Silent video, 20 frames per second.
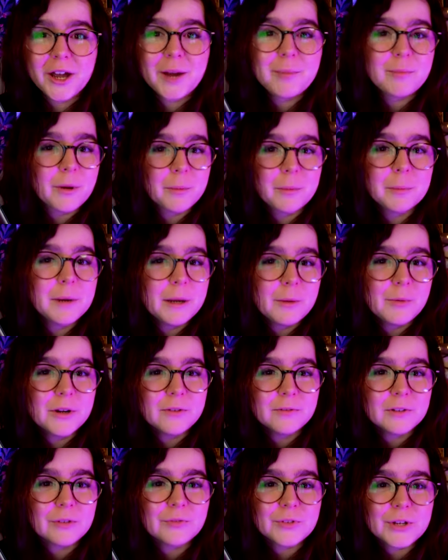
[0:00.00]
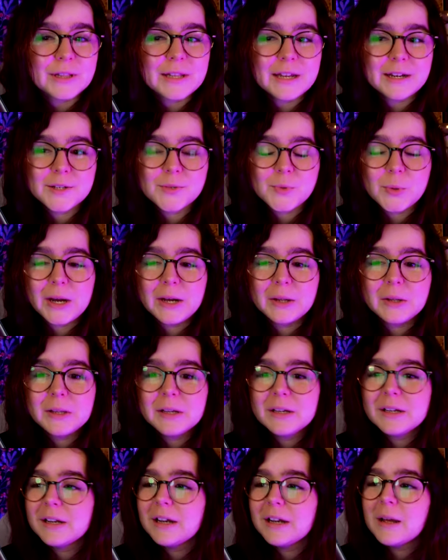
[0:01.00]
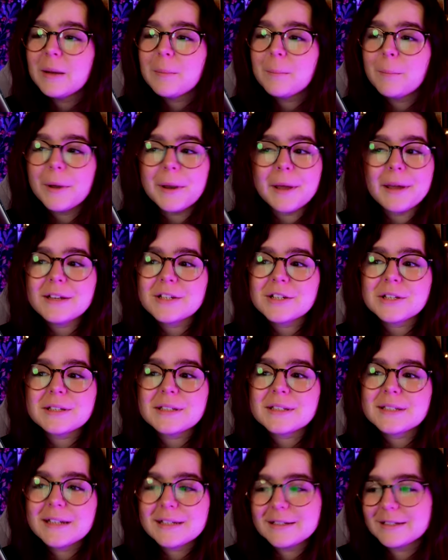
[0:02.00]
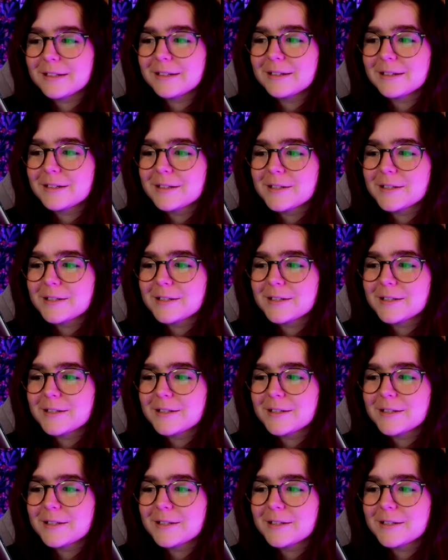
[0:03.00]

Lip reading: I probably would have loved it then as well, but I just didn't.